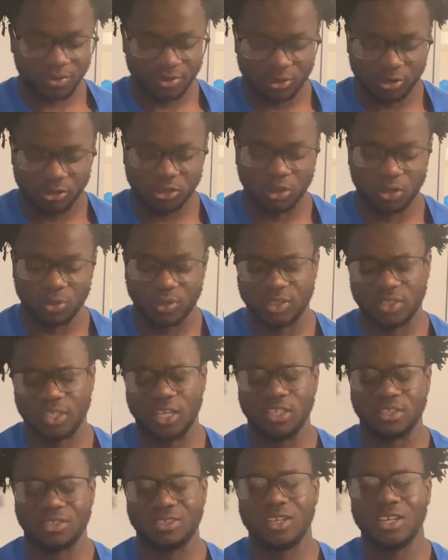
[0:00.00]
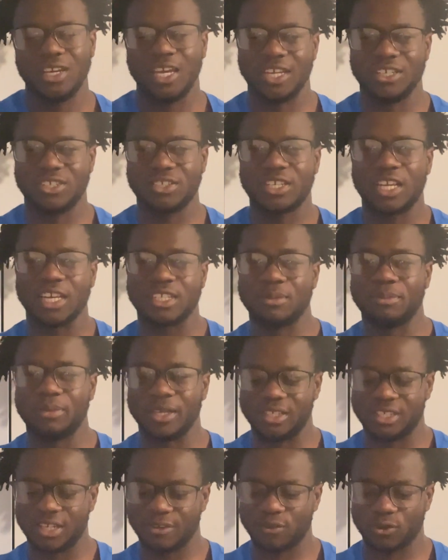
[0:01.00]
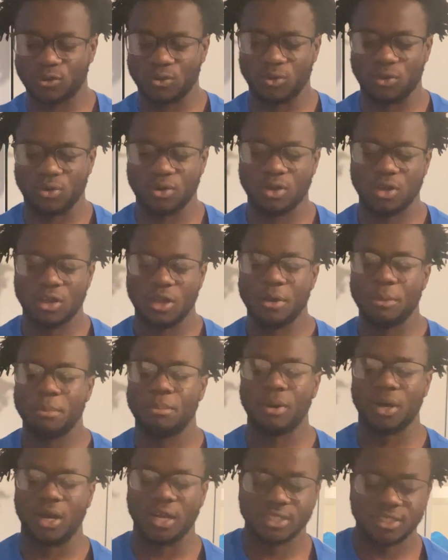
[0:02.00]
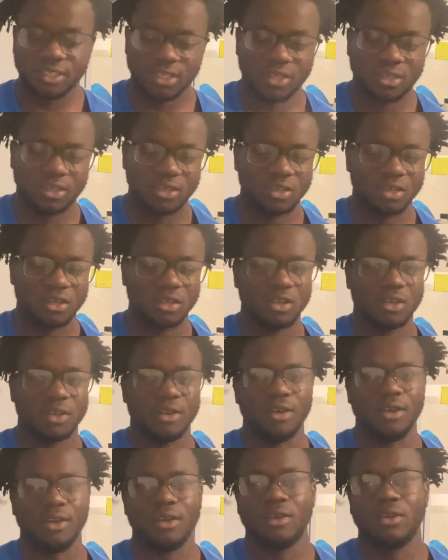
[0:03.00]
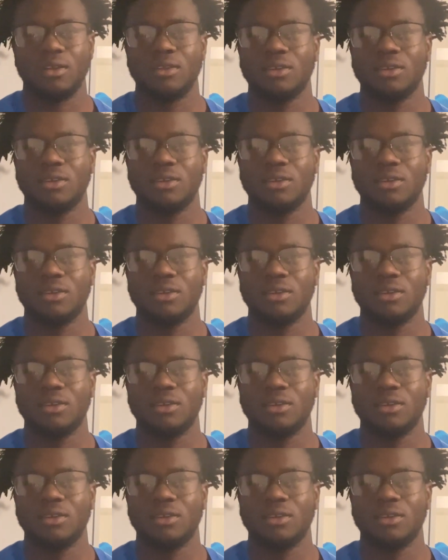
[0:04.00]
So it just gets a bit difficult, but I